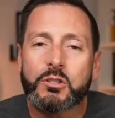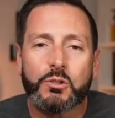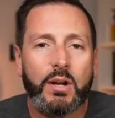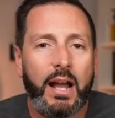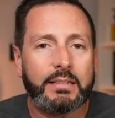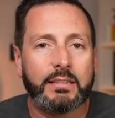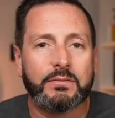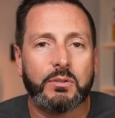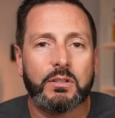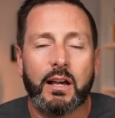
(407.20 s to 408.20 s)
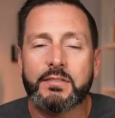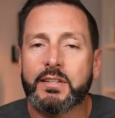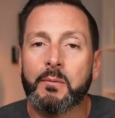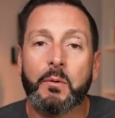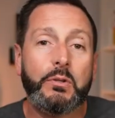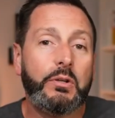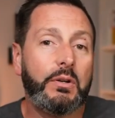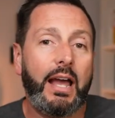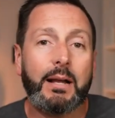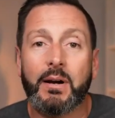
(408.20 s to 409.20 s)
attractive to a lifestyle. I and mean, when you go
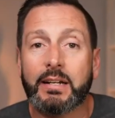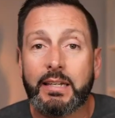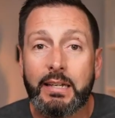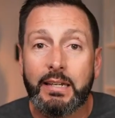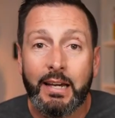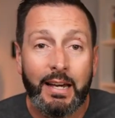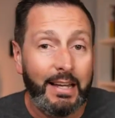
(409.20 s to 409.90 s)
to Egmont Key,